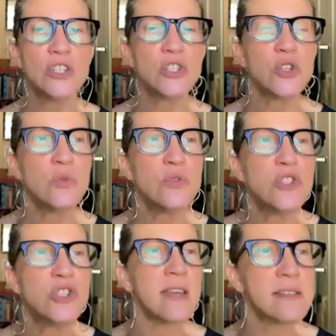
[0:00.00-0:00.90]
to
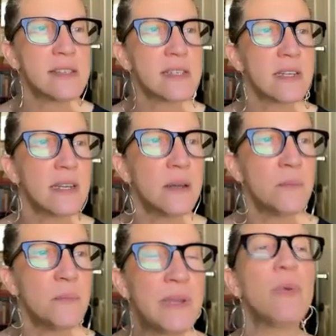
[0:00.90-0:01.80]
just
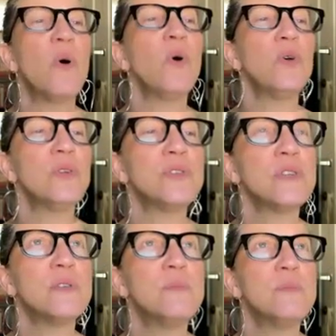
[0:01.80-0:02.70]
be bold,
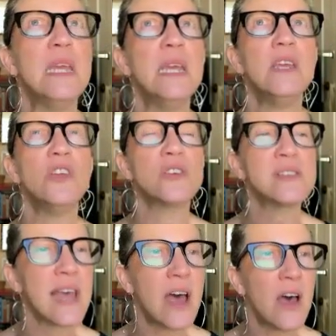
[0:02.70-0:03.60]
be
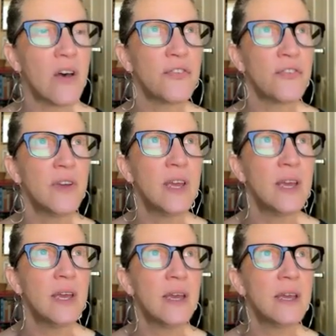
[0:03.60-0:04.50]
yourself,
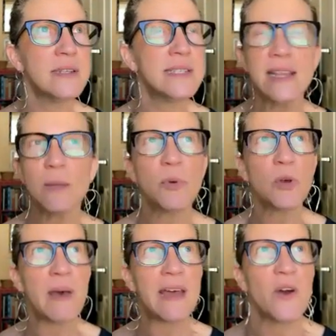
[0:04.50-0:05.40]
take the bull
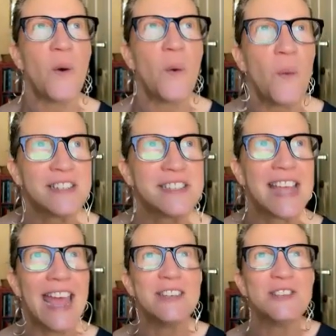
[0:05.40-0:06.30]
by the horns
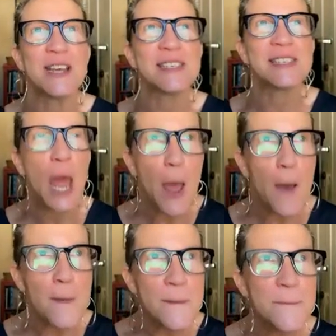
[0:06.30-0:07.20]
and just
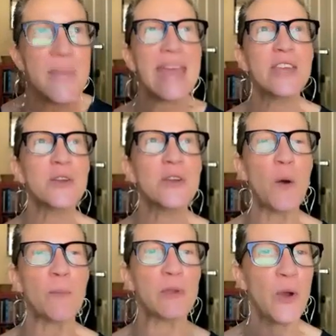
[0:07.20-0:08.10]
make your
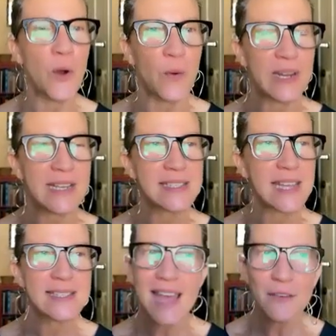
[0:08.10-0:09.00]
home your own. Is
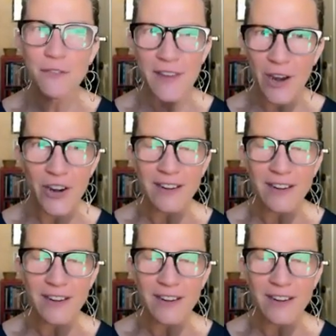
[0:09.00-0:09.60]
that fair?